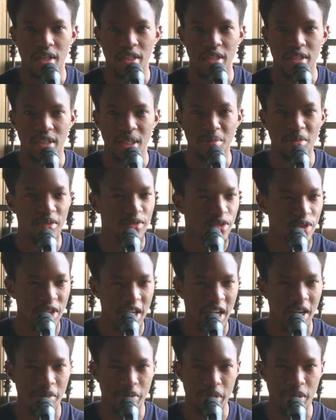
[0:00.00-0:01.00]
Some of you
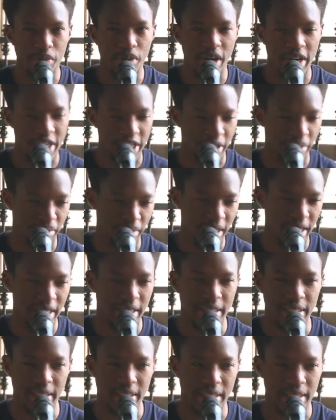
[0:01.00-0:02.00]
young people are in a
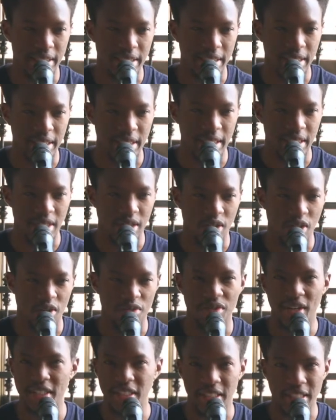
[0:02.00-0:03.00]
place
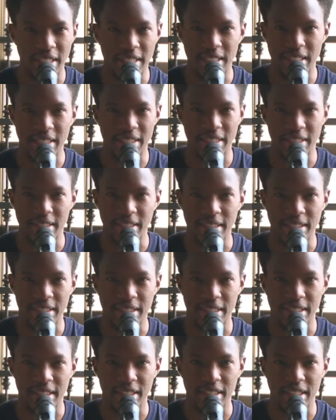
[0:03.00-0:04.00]
of uncertainty.
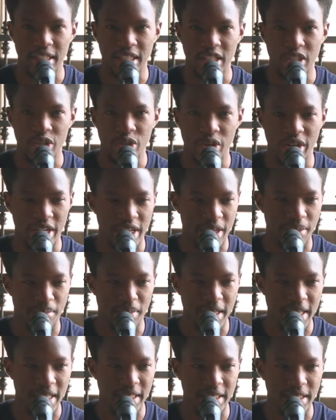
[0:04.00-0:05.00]
You're in a
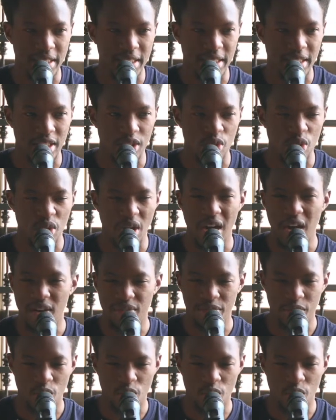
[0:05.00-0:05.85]
place you have